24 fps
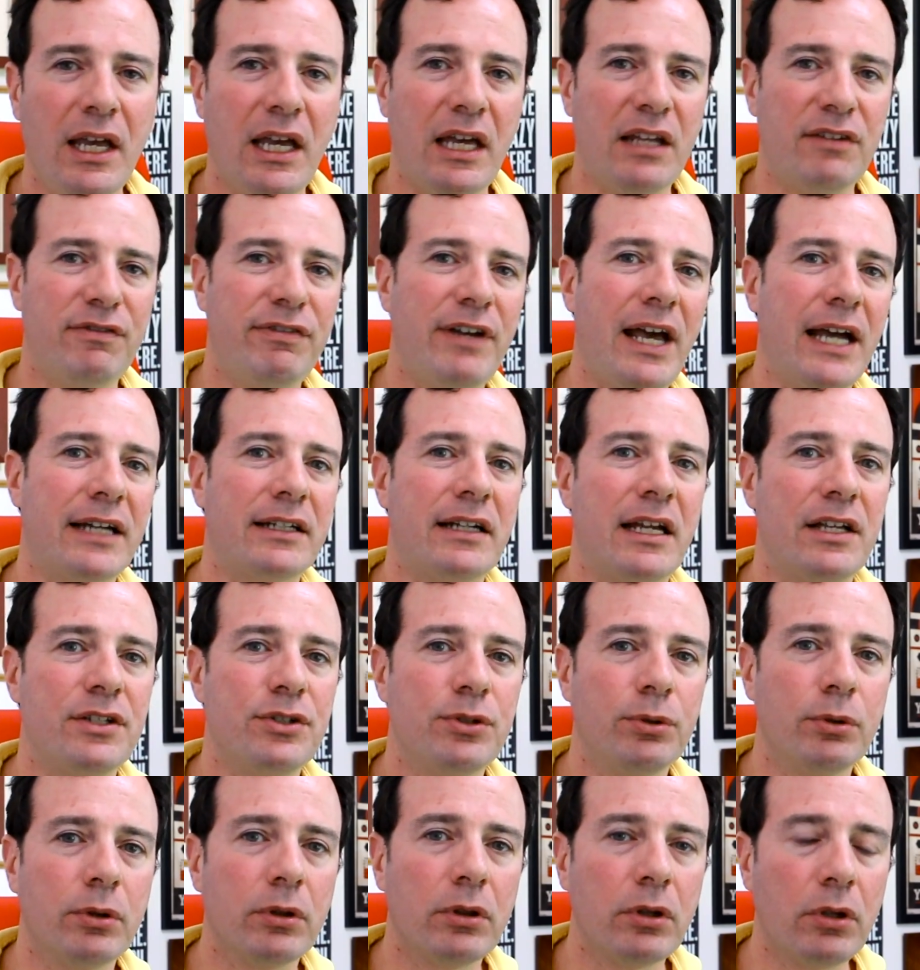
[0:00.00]
In fact, as
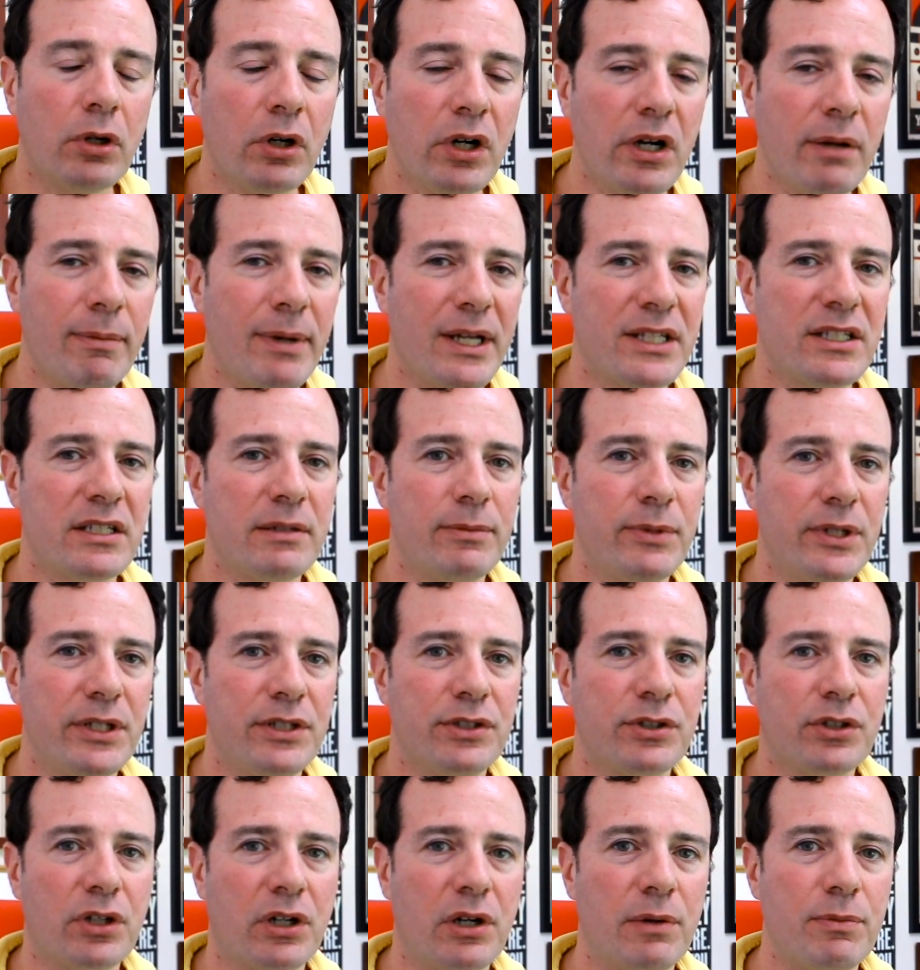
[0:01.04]
you learn about some of
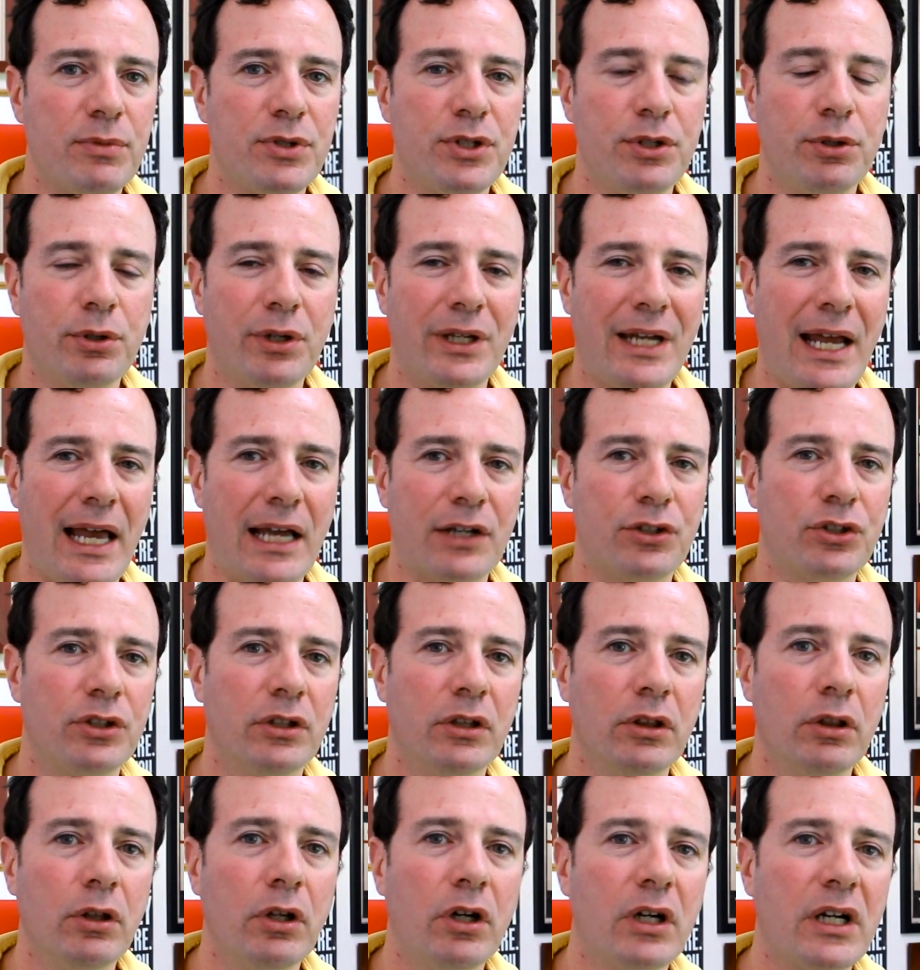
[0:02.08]
these terms, you can
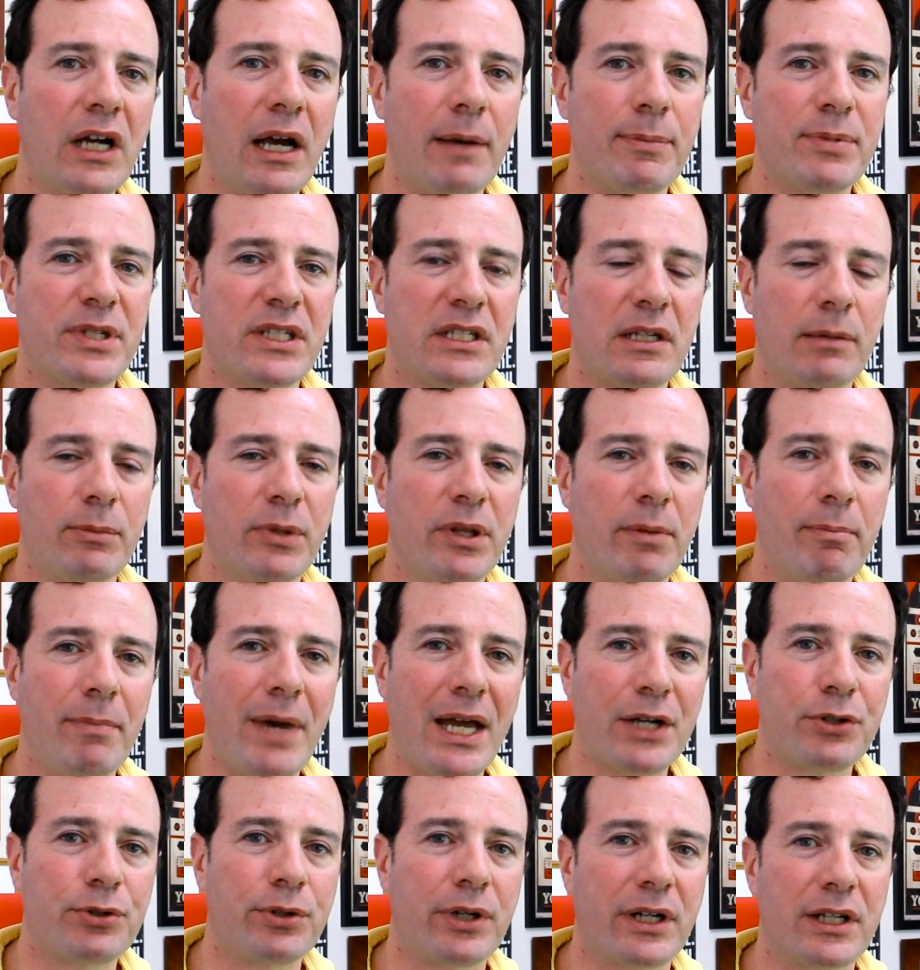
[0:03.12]
actually look up some of the
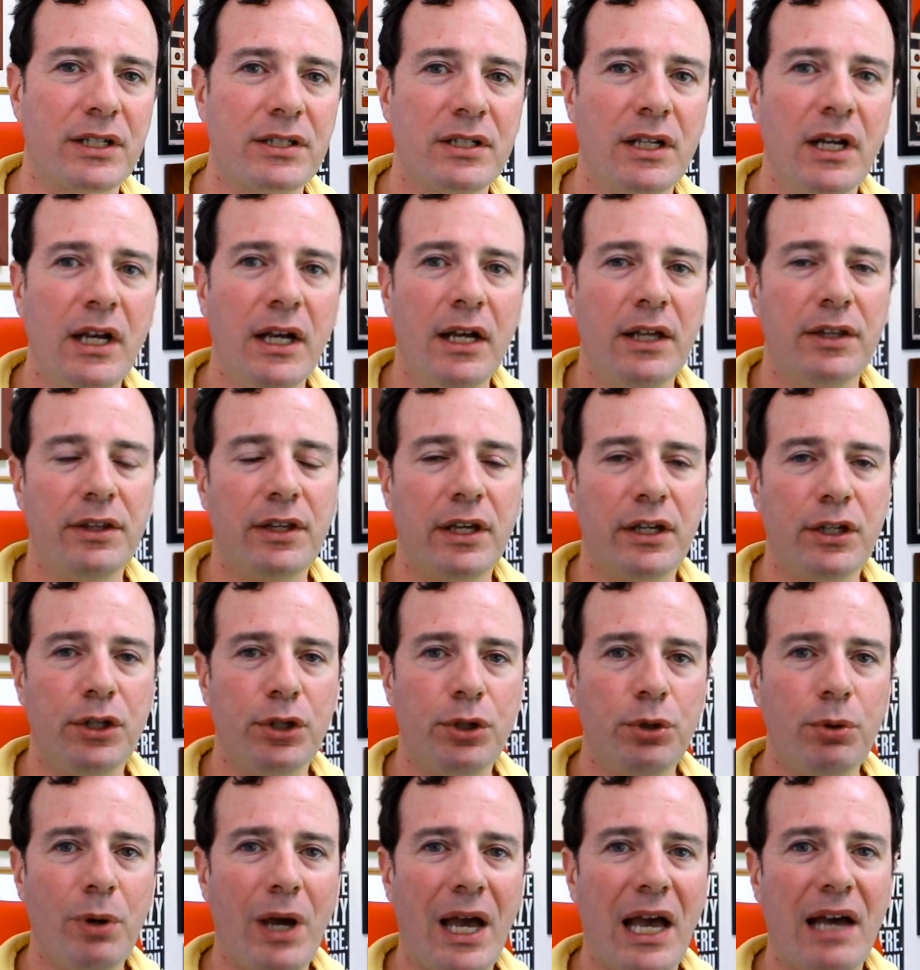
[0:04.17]
metrics that
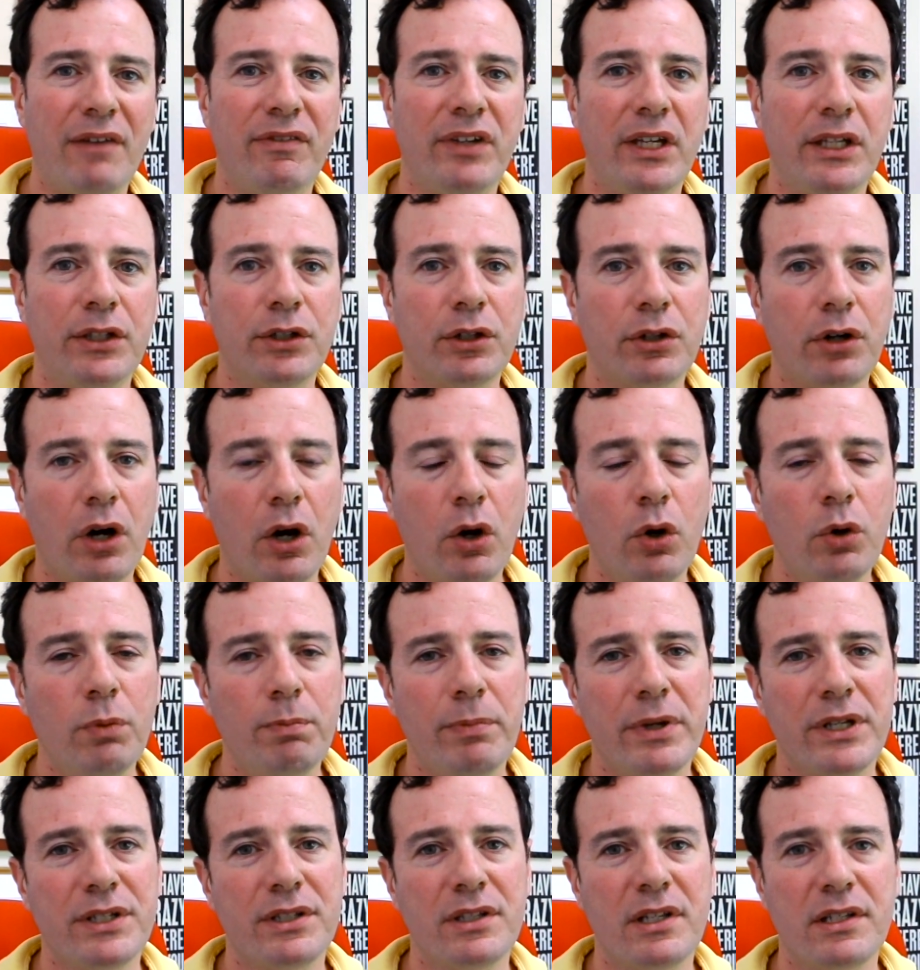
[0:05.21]
you have in your own
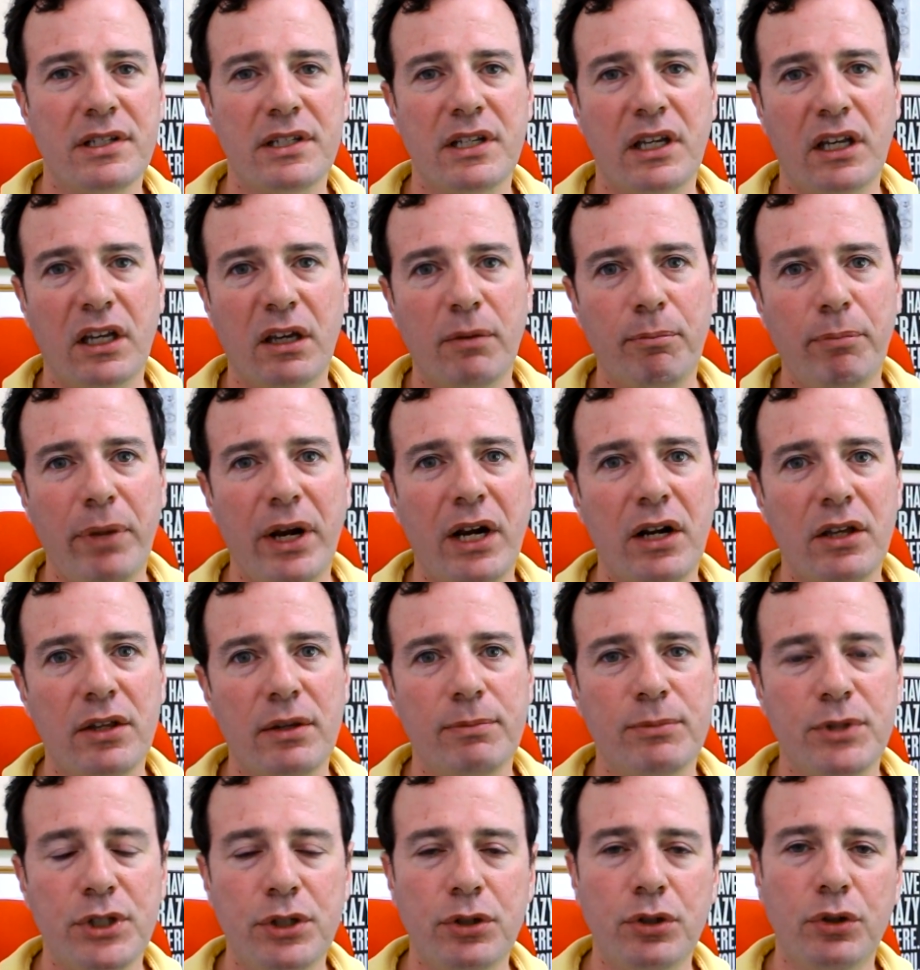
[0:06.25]
business and compare
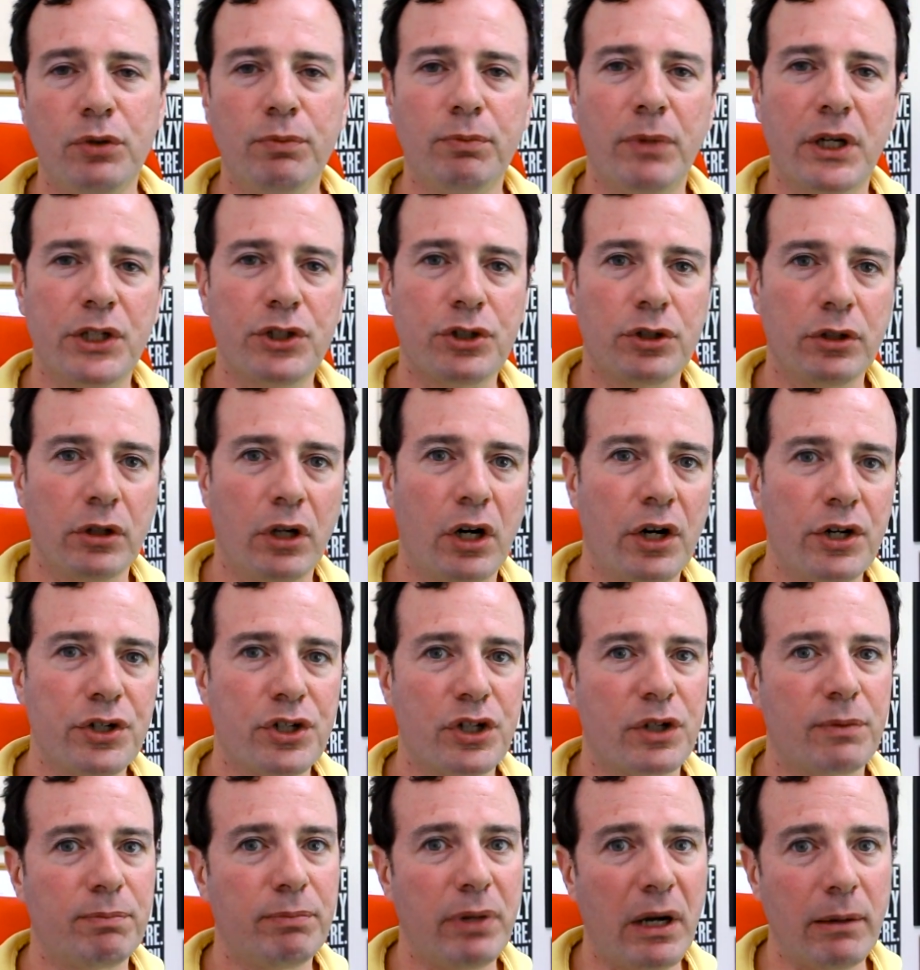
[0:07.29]
them to much
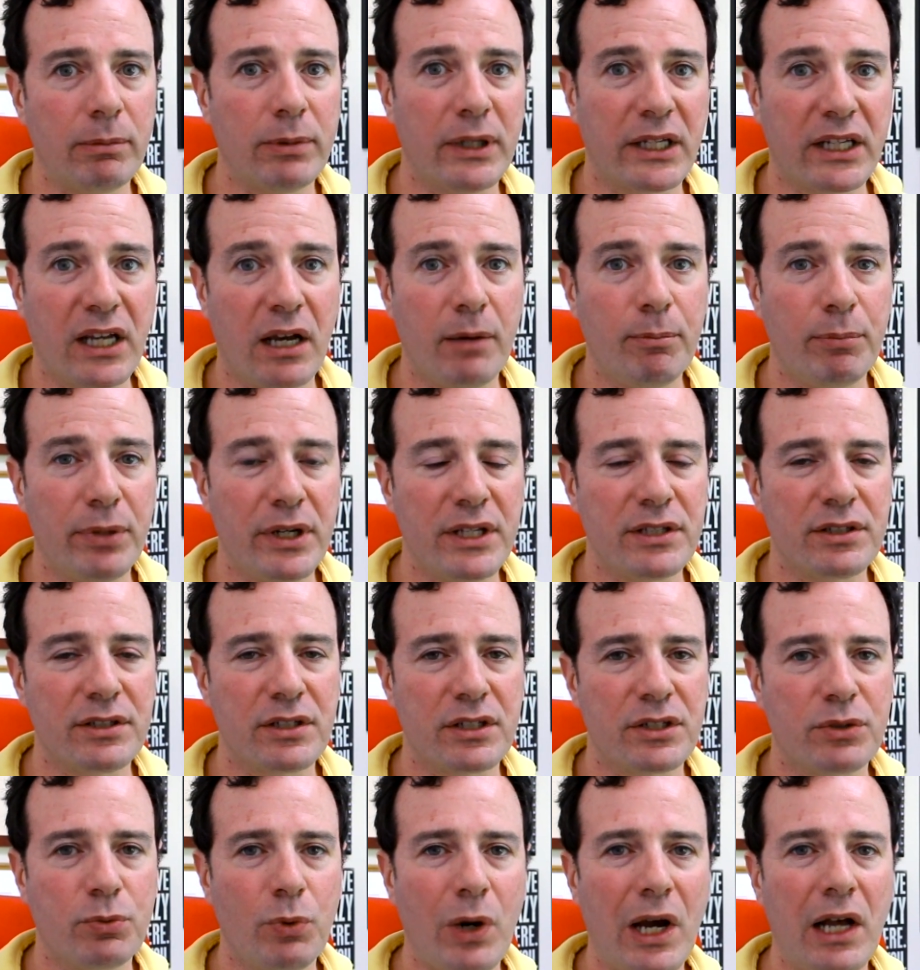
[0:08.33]
larger public companies
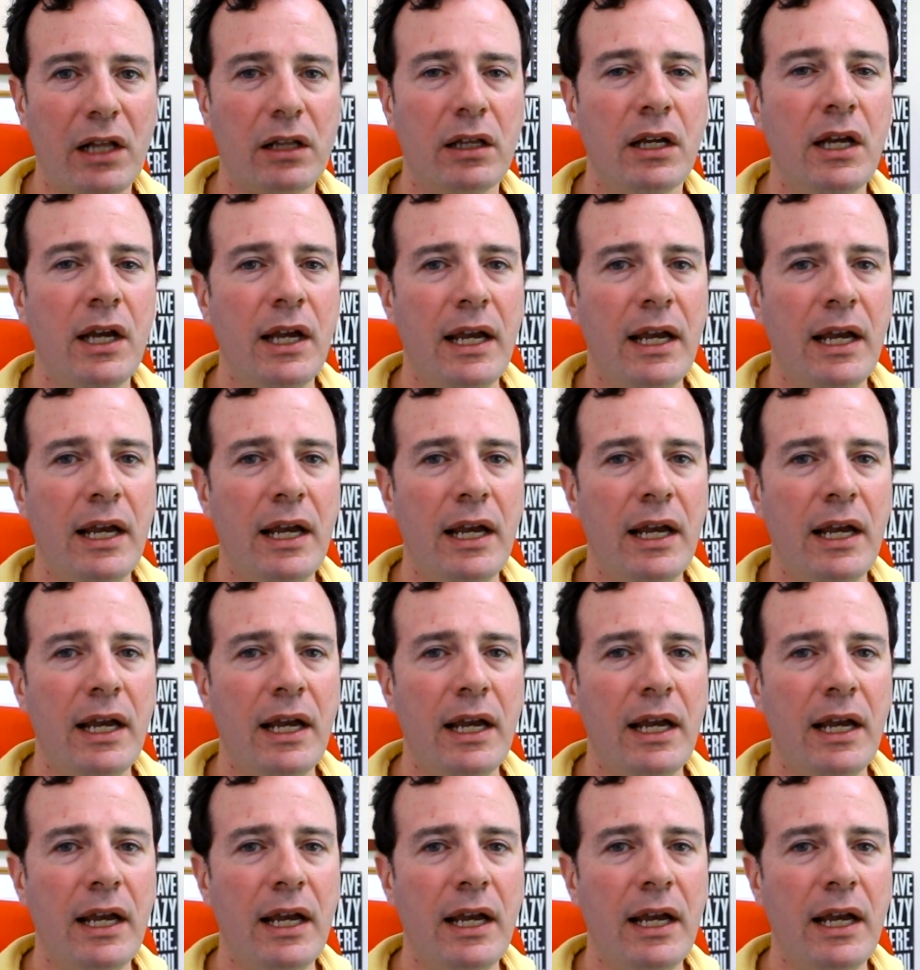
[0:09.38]
as well.